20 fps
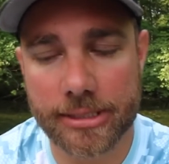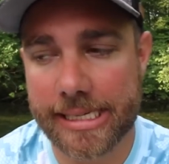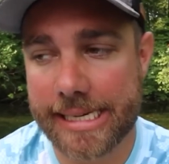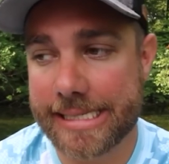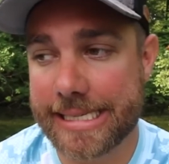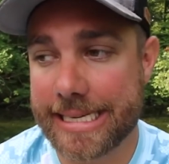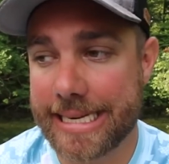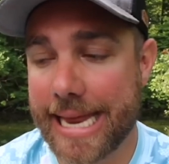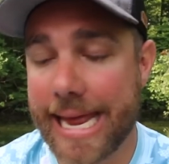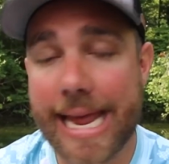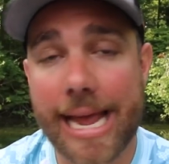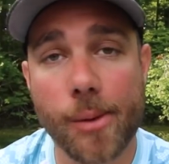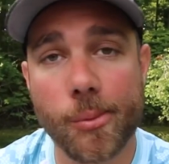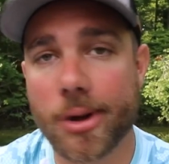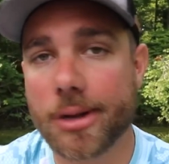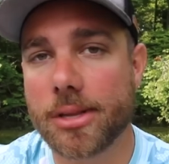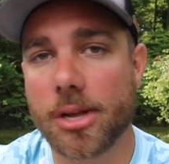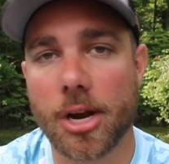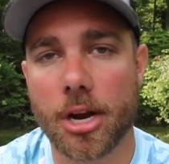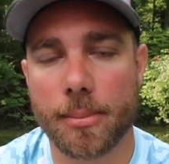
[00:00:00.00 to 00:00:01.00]
And today I
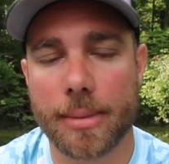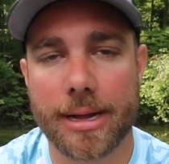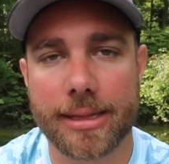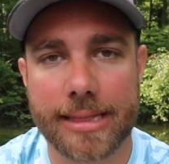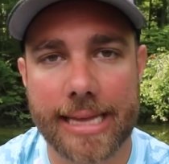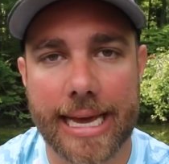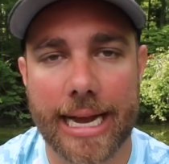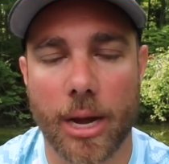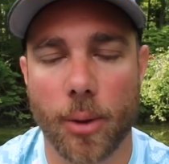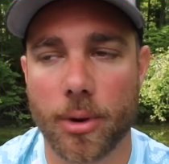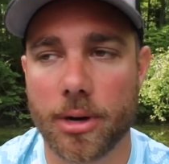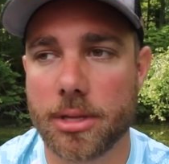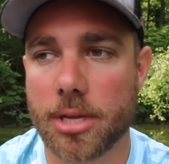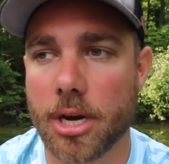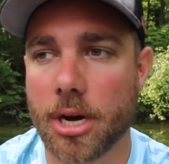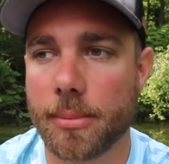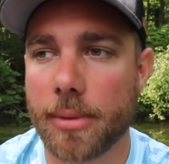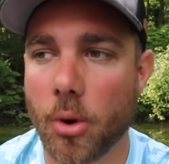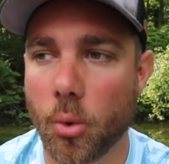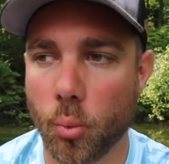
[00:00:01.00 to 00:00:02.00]
want to talk about that. I want to
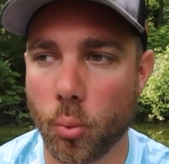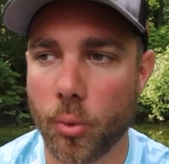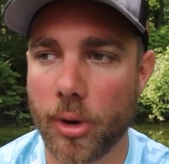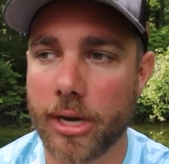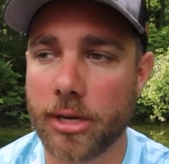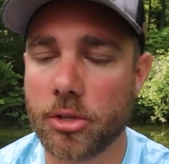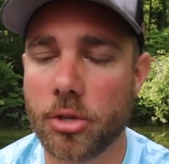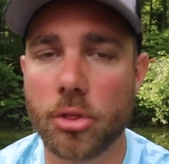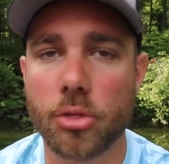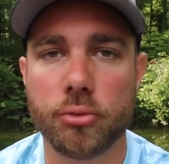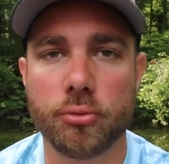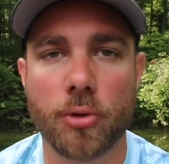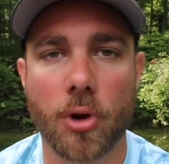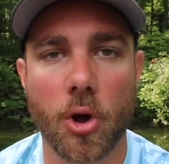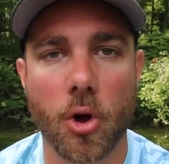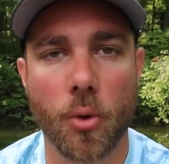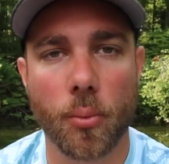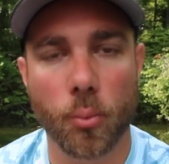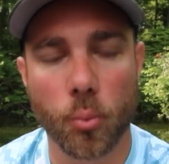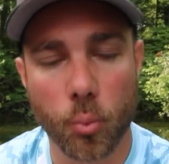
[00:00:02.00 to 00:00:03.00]
talk about when to
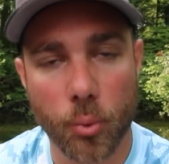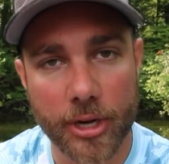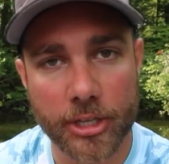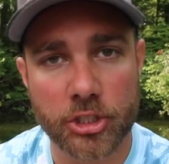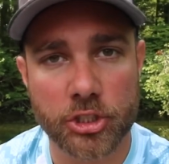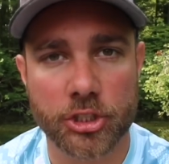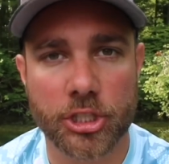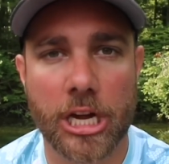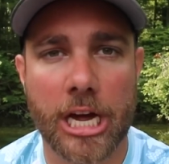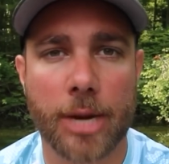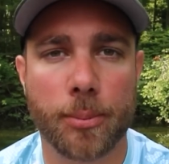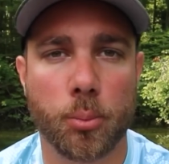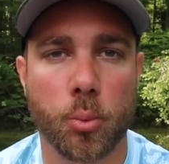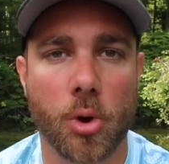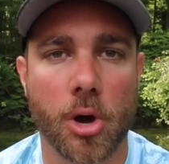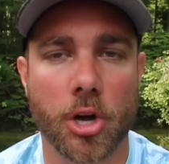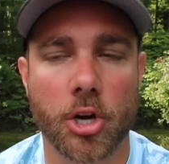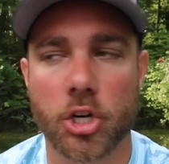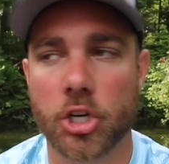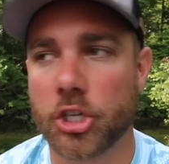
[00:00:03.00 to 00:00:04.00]
throw which
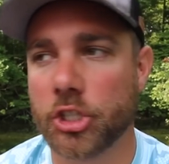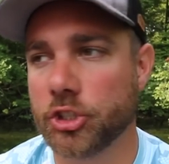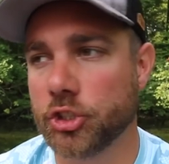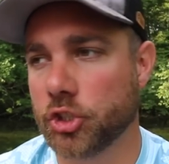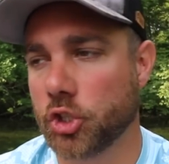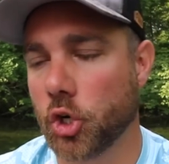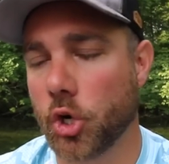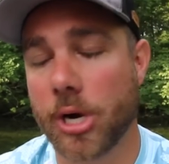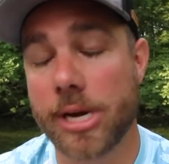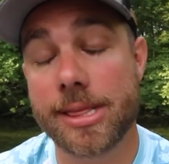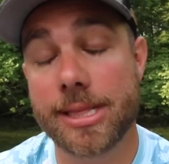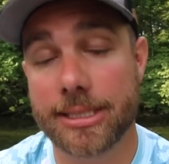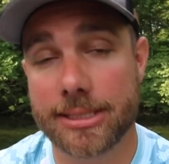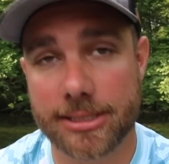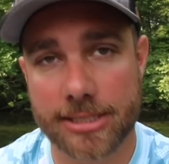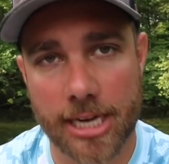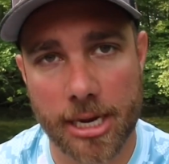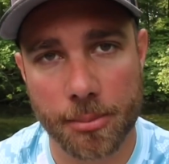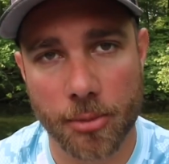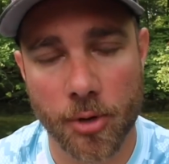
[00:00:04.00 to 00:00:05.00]
topwater during the
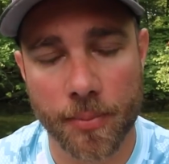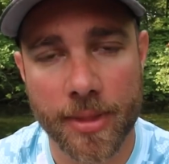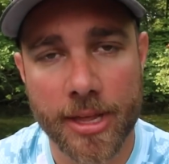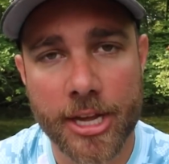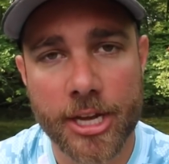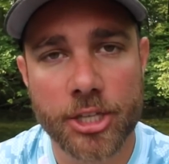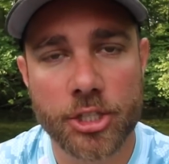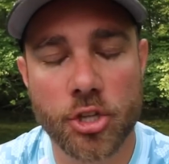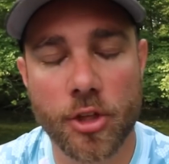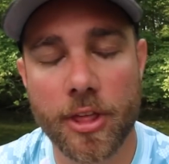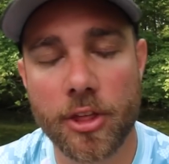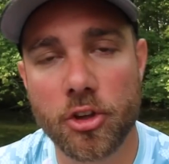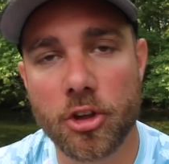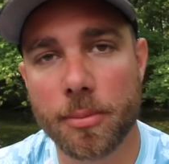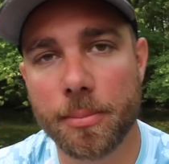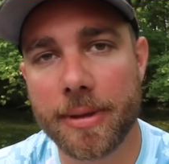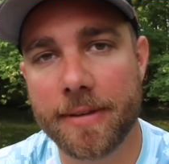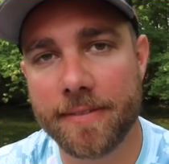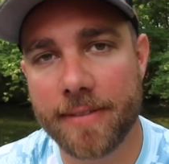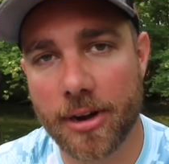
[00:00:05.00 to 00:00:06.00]
summer so that you
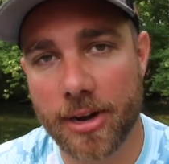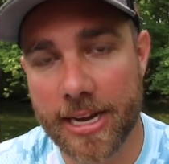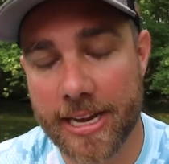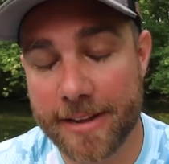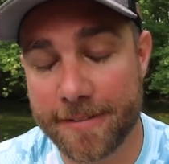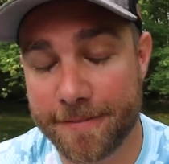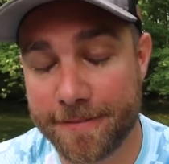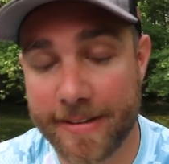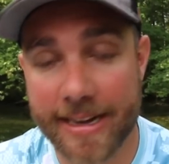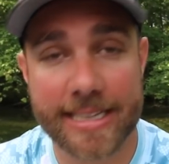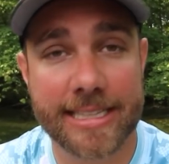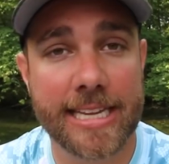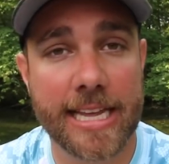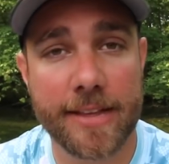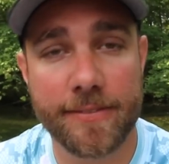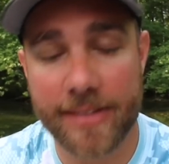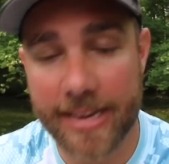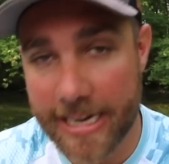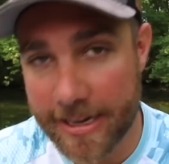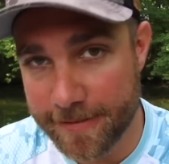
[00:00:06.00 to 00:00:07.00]
can be very
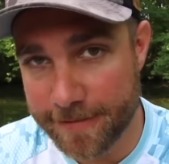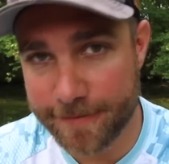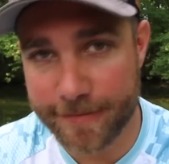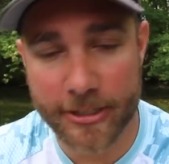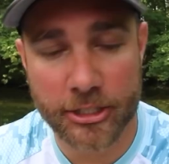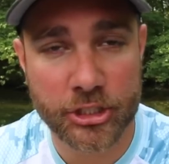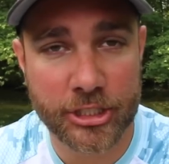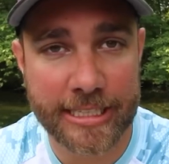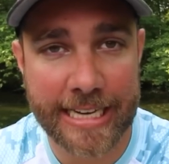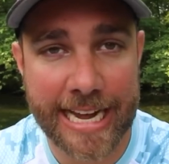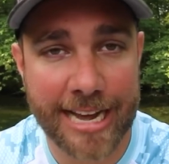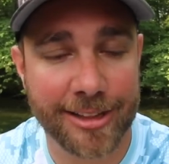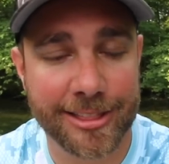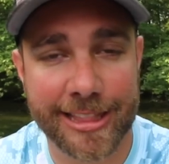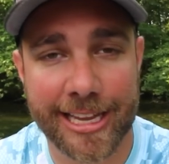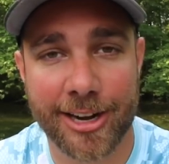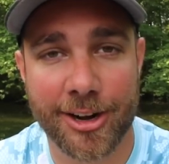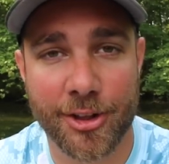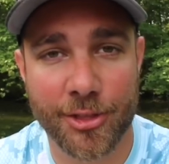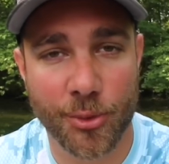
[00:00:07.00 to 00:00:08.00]
effective and efficient out
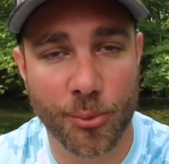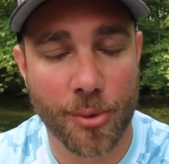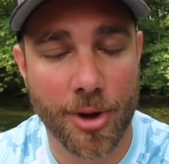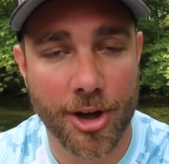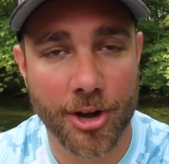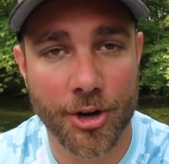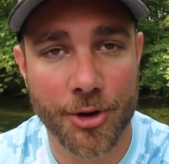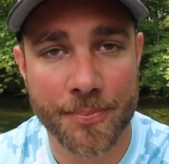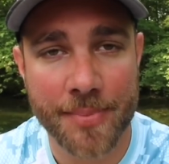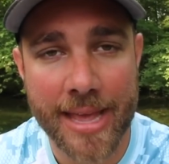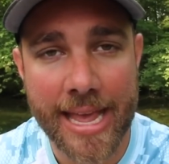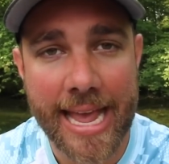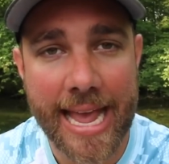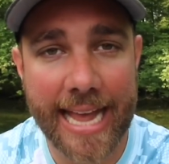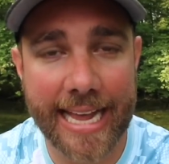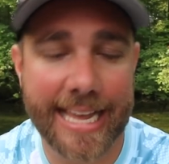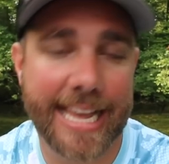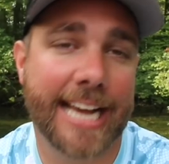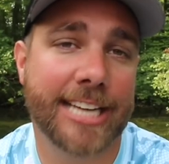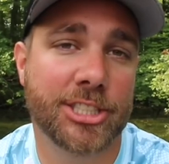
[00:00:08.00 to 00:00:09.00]
there on the water
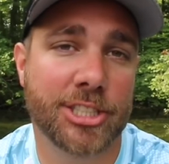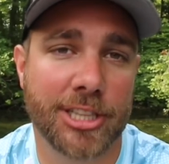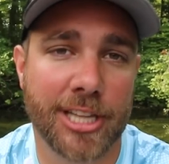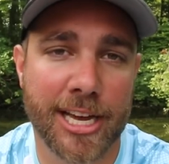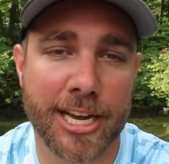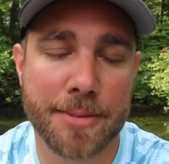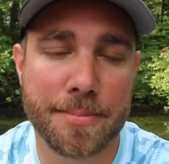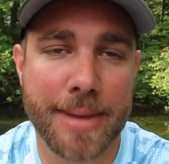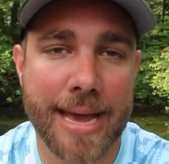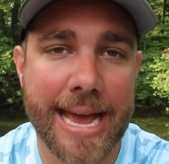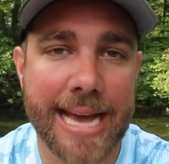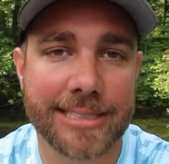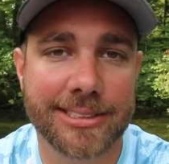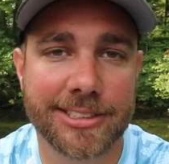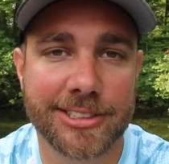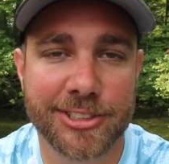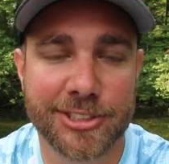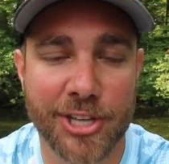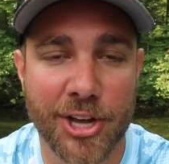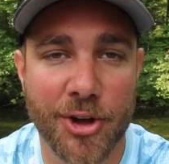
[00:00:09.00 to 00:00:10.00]
and catch a lot of bass.
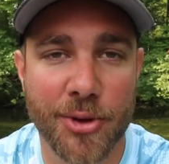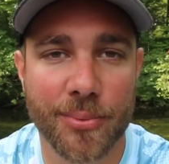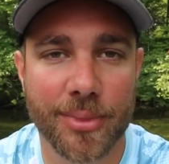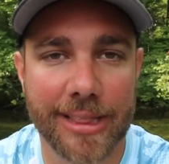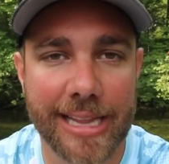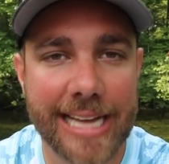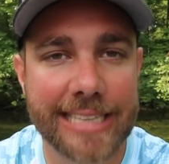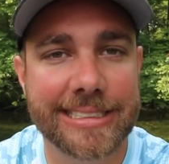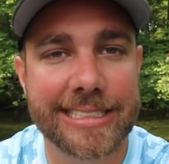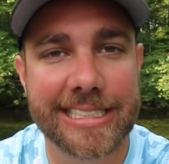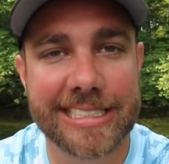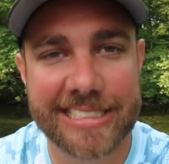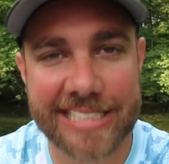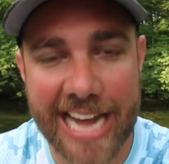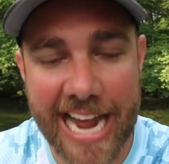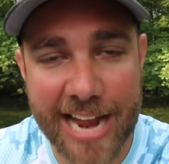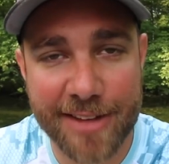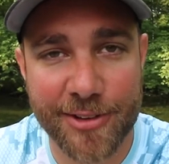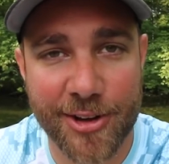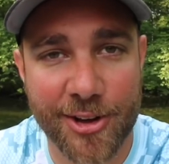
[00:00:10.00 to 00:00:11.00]
So let's
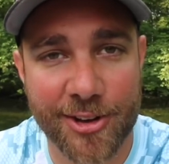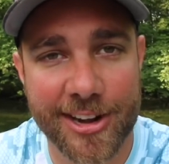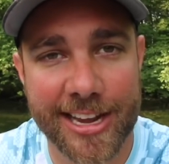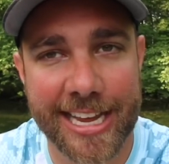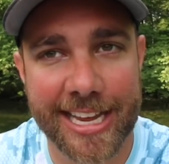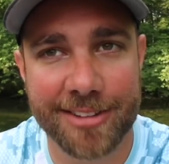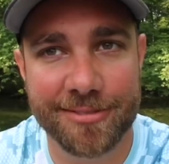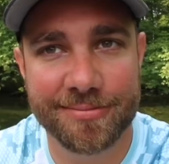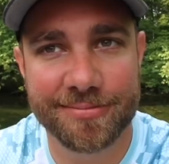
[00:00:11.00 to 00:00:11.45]
dive on in.